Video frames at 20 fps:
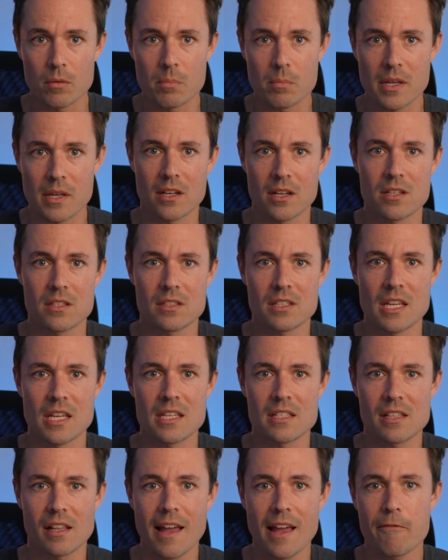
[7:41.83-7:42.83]
because
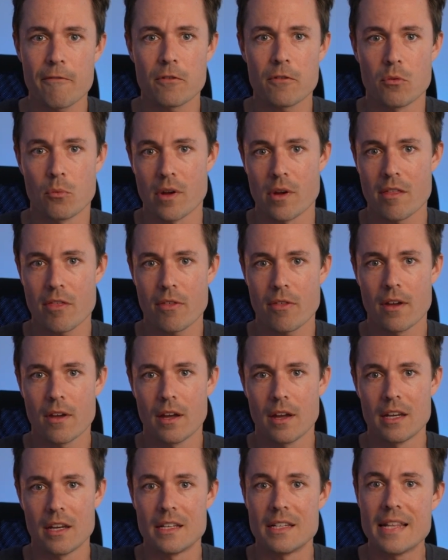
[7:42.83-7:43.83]
he's left with
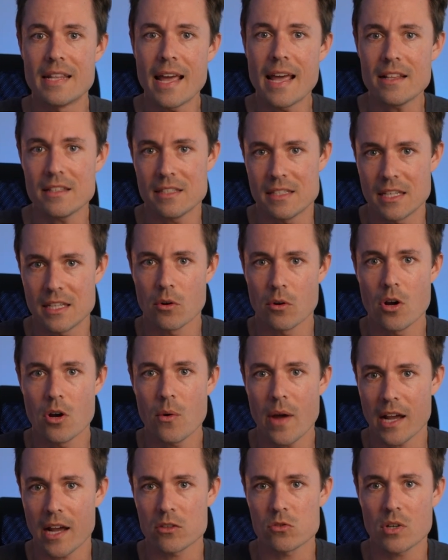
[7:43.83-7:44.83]
net
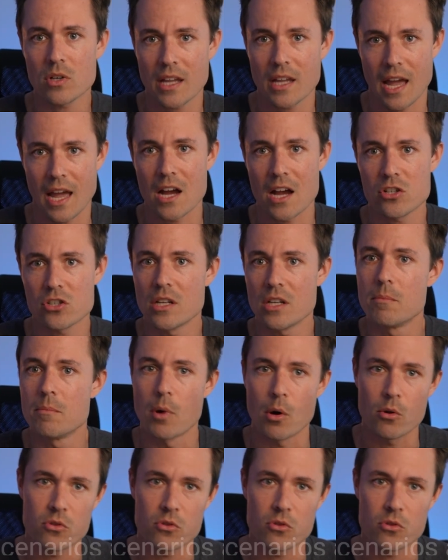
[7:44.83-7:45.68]
zero extra cash in both